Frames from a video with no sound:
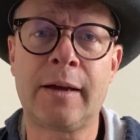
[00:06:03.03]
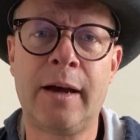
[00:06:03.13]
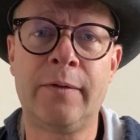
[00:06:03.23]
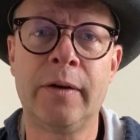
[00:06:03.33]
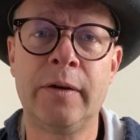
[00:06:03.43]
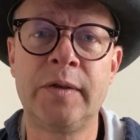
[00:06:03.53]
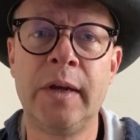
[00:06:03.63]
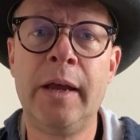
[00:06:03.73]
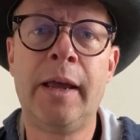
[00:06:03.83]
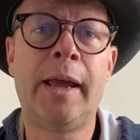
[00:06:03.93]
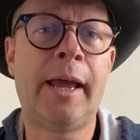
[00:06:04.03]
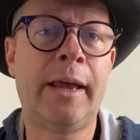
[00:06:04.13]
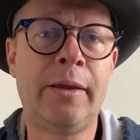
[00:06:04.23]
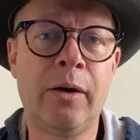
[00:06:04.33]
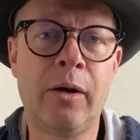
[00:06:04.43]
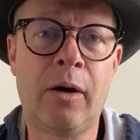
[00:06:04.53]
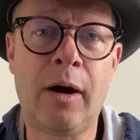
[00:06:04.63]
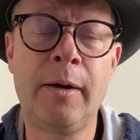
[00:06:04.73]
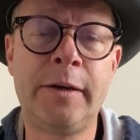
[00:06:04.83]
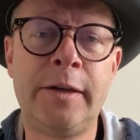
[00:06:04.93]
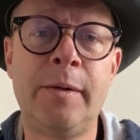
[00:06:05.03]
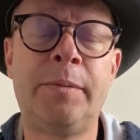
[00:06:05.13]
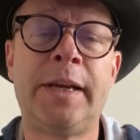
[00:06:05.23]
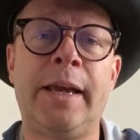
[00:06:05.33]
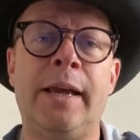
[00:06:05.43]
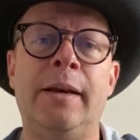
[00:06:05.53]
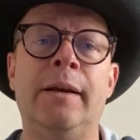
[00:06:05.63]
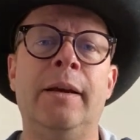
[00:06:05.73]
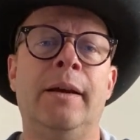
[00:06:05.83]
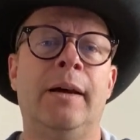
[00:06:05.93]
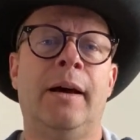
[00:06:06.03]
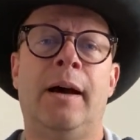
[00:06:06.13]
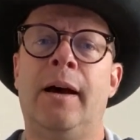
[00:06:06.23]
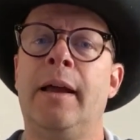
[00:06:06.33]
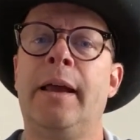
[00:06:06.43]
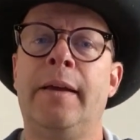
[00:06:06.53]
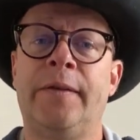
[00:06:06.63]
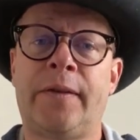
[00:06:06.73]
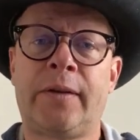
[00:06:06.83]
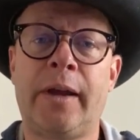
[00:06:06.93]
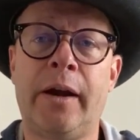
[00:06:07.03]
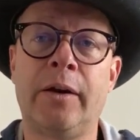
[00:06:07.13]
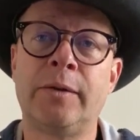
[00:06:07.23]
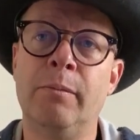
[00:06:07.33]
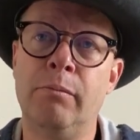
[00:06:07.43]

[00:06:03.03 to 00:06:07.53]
covers, and they're hard to obtain and scarce.